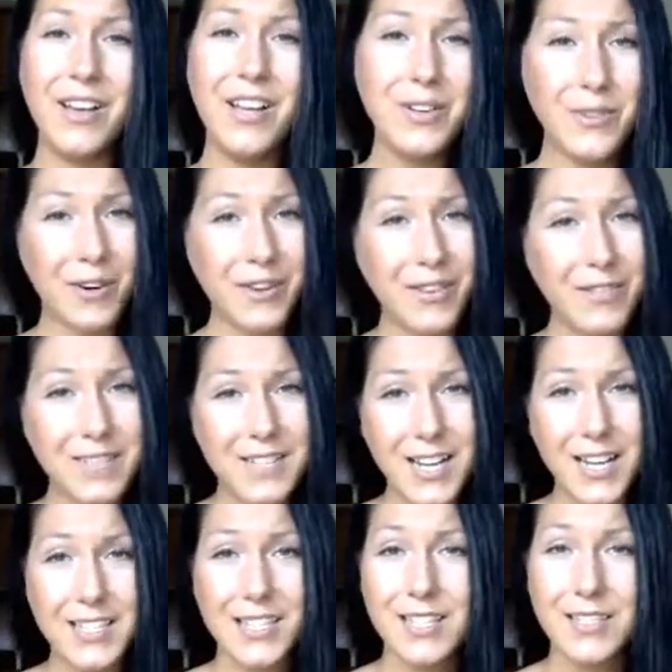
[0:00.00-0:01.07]
Northern
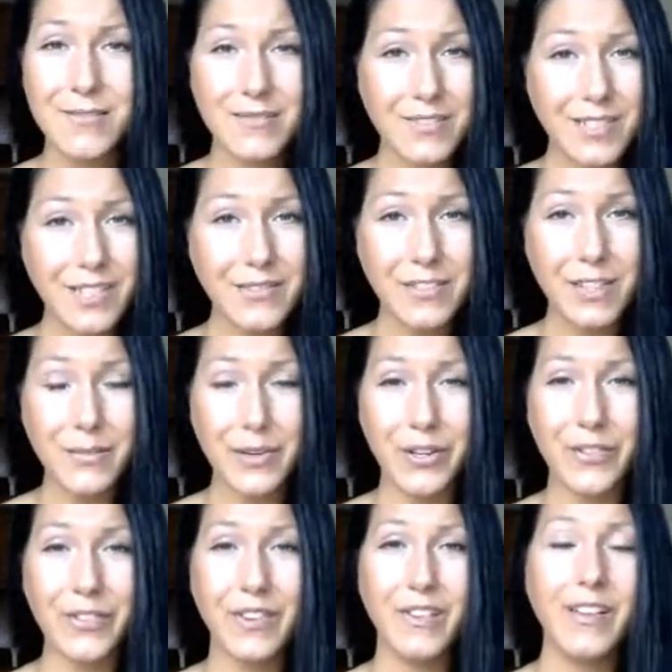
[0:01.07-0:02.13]
Wisconsin is really, really
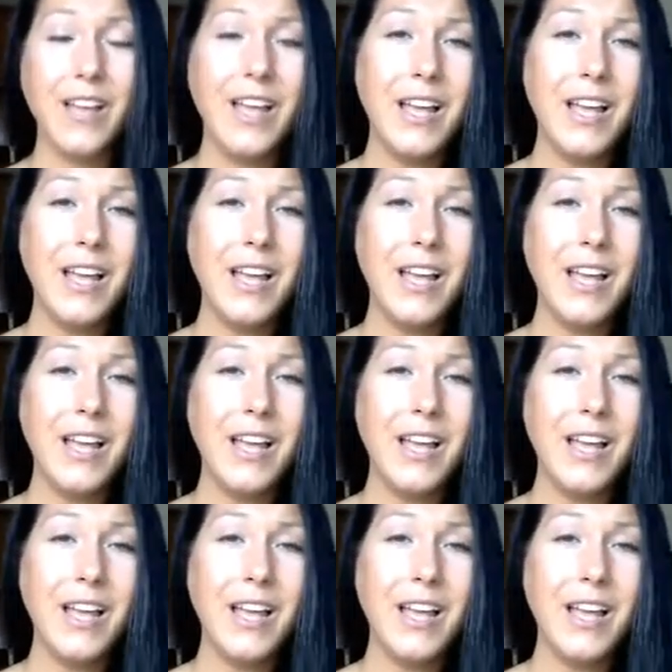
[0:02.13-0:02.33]
beautiful.